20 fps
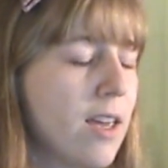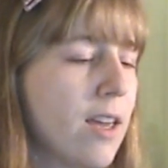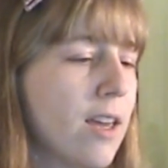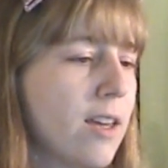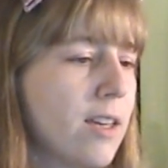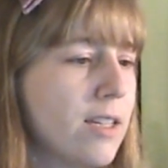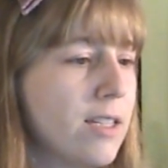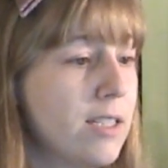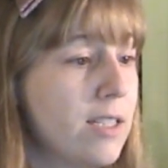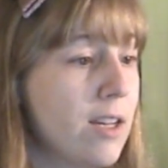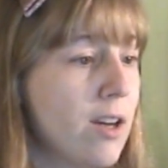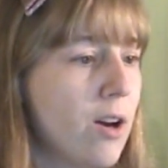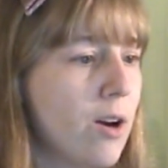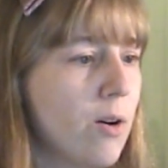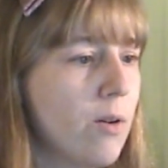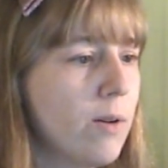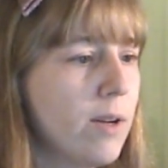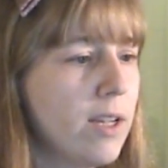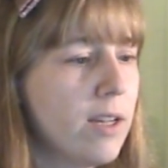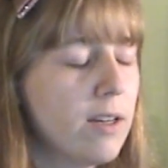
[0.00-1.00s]

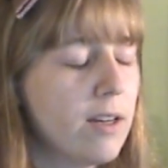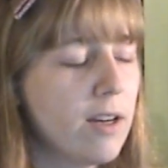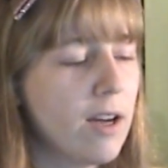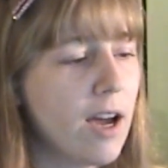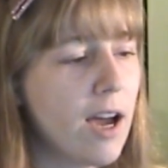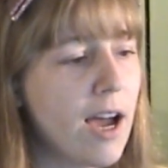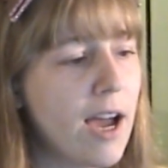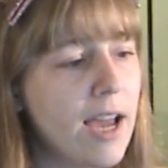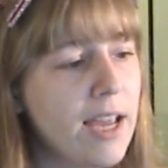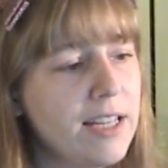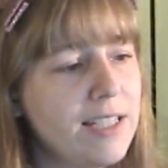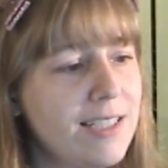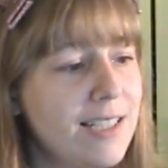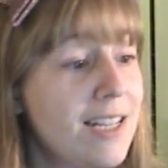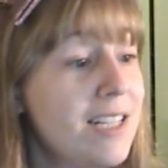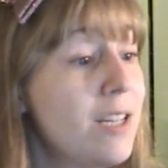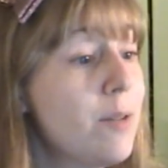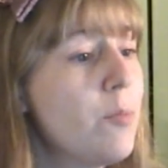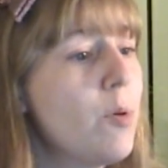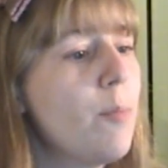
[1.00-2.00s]
So I
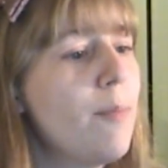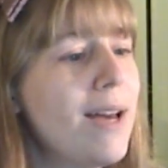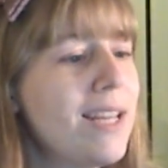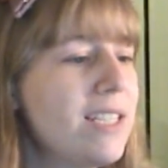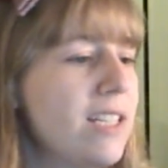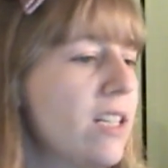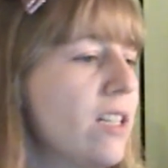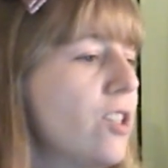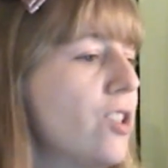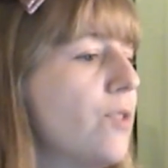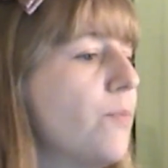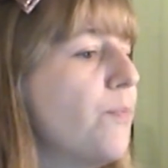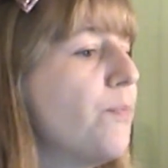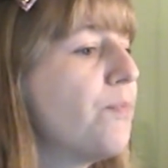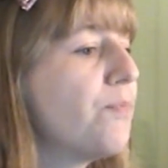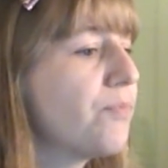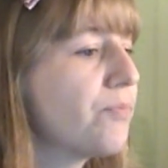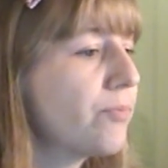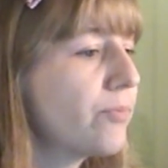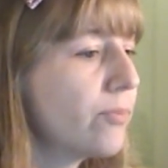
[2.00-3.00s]
sent him a message
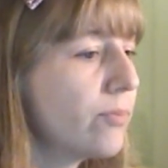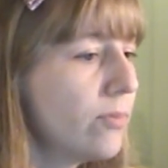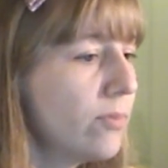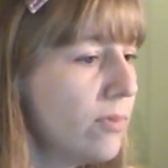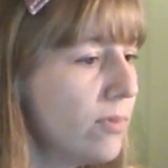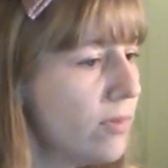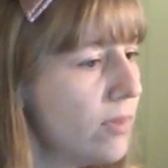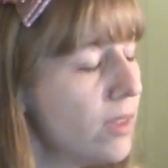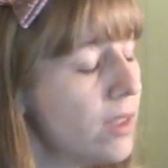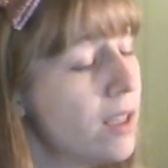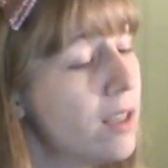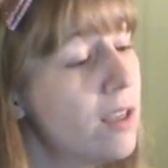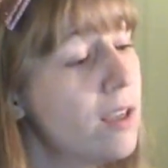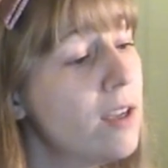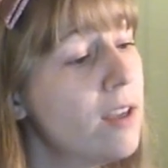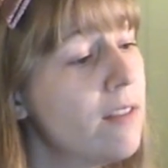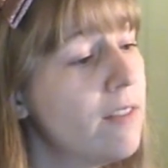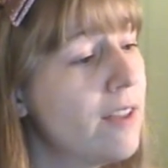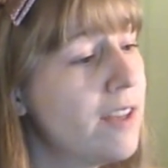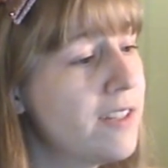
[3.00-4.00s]

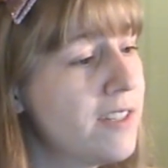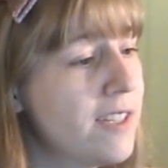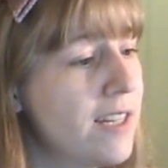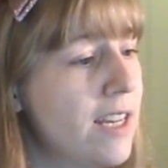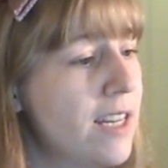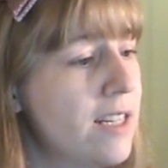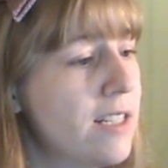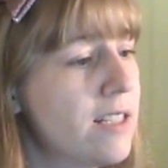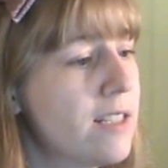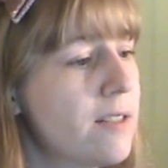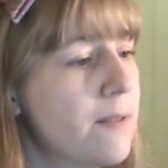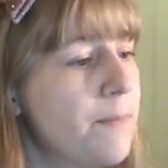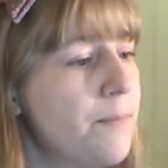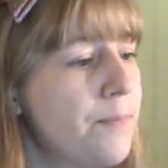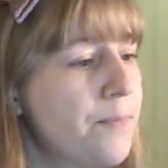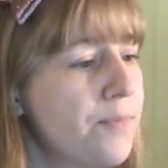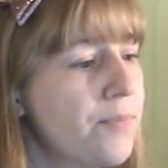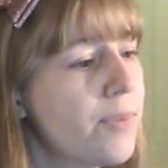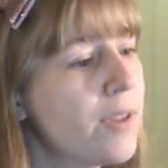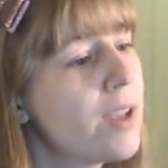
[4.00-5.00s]
that says,
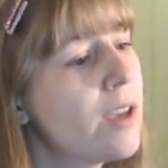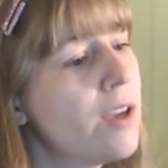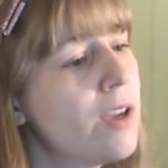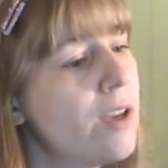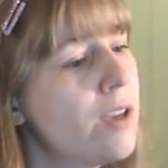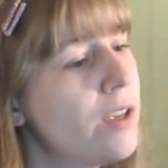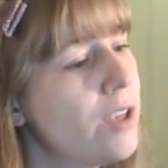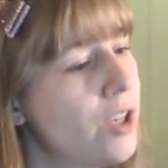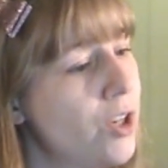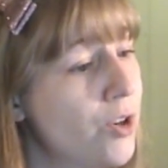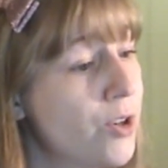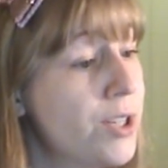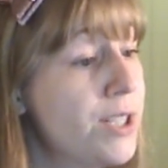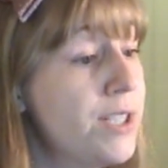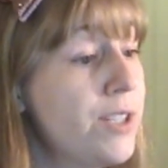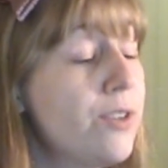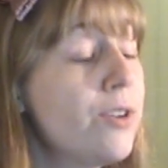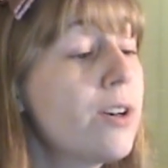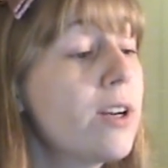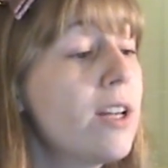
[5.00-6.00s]
you're
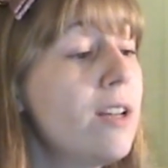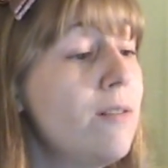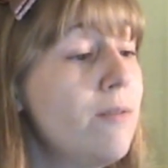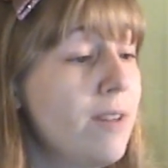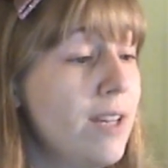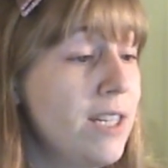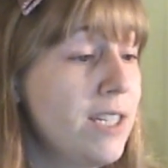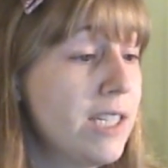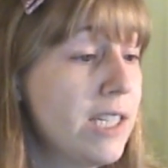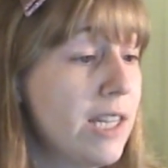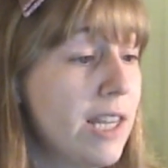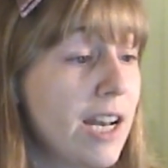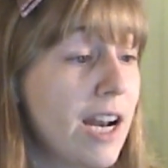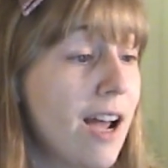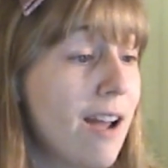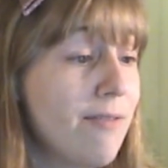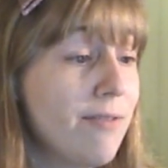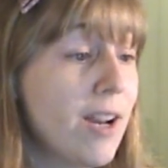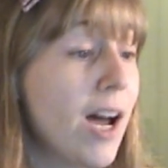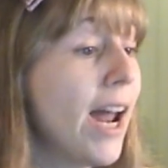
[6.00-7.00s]
still convinced that
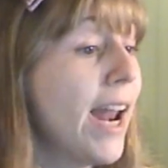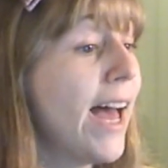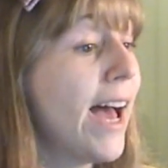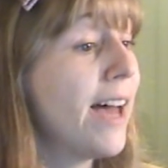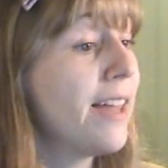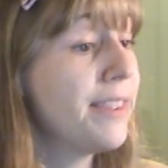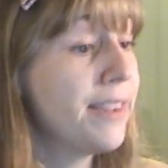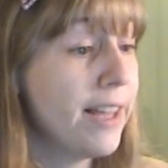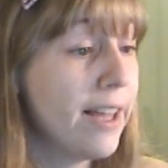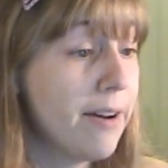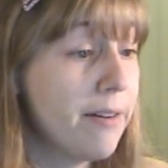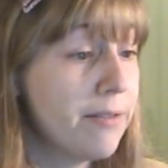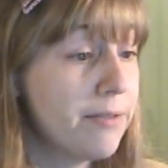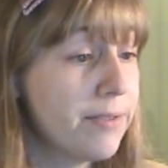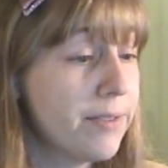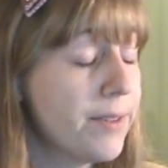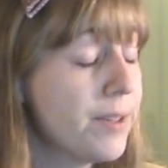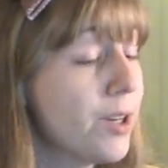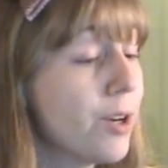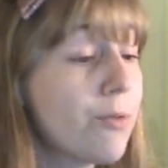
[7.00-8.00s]
I've not had love.
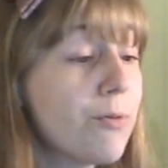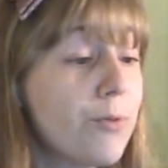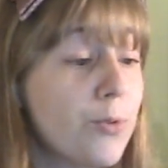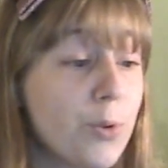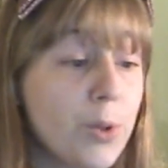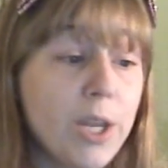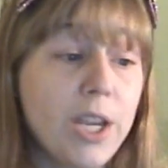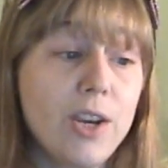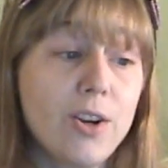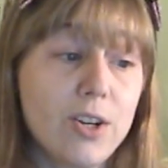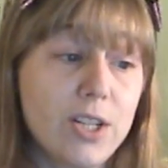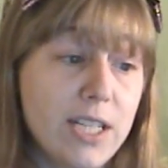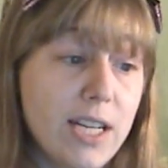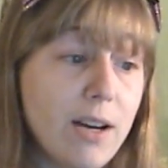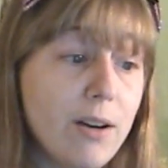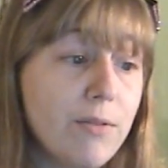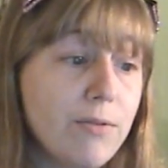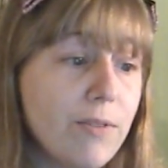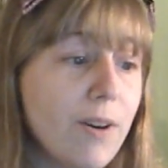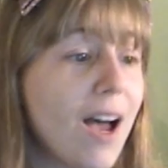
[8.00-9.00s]
You're fooling
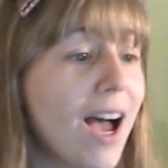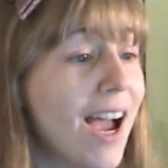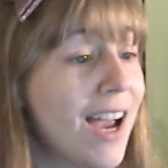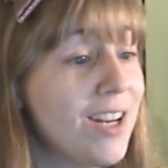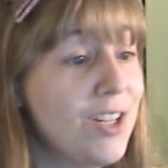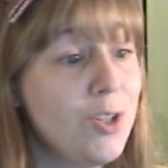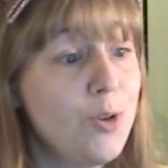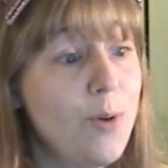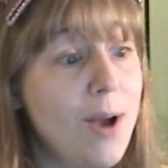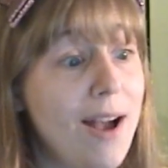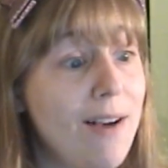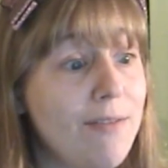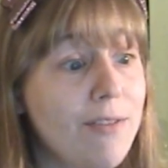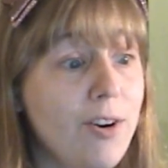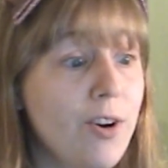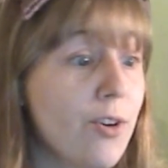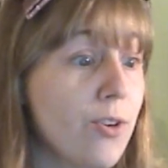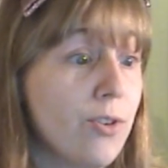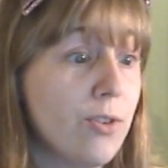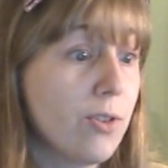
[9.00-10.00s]
yourself. I do have
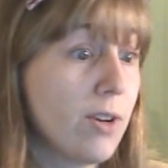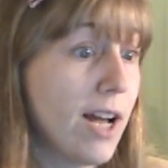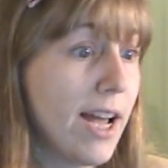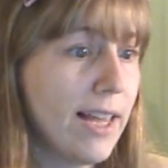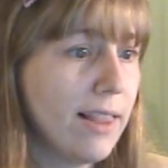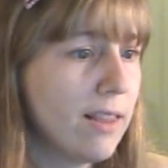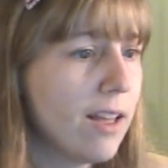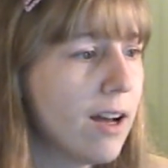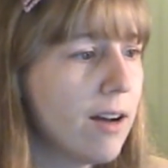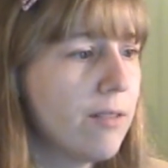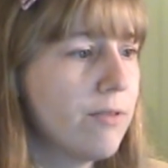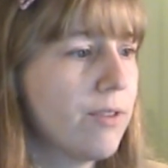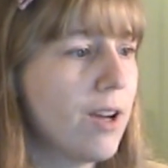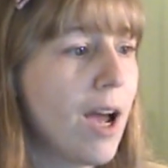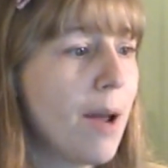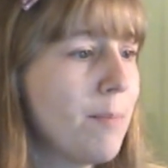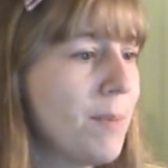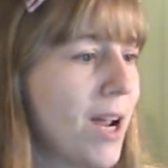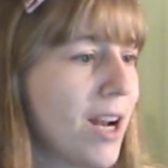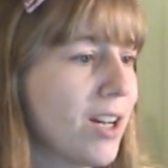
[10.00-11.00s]
girl-guy love.
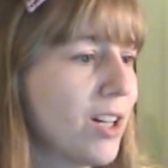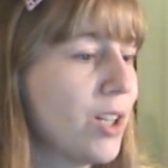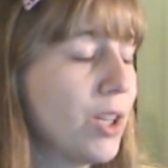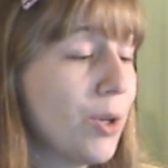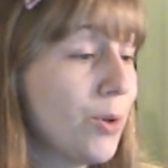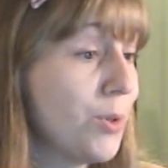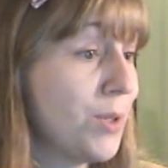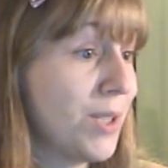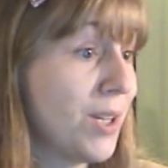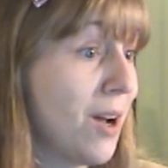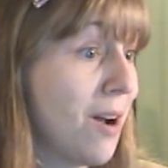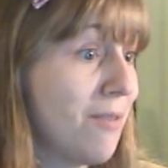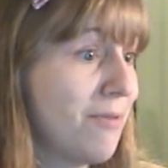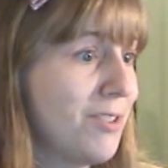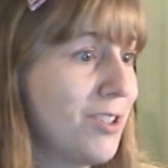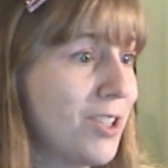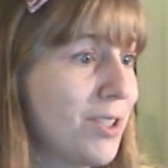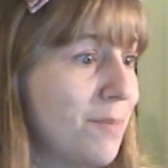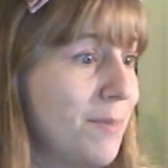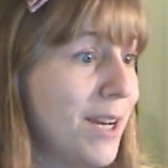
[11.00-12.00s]
I'm not closed off
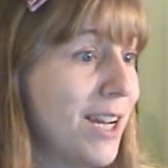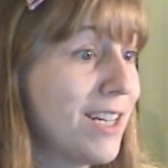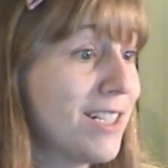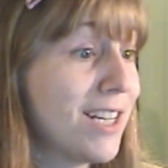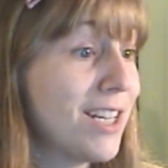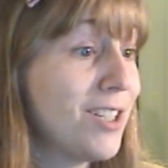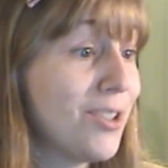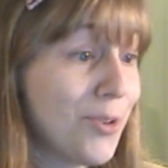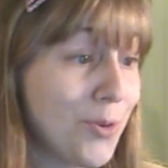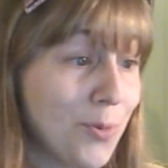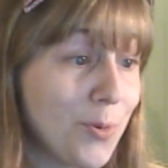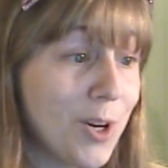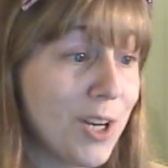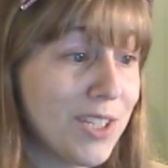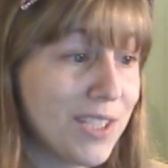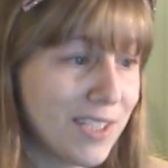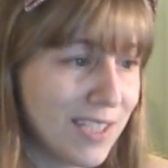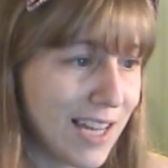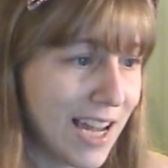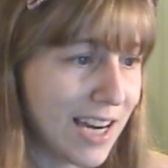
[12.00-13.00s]
just because I don't want
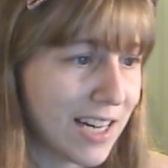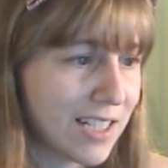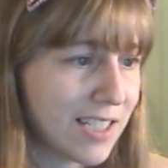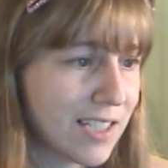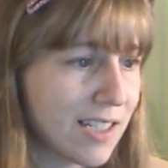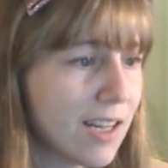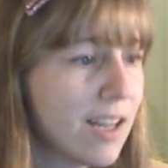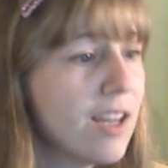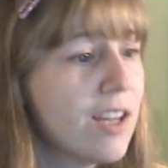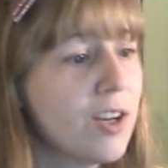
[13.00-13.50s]
sex.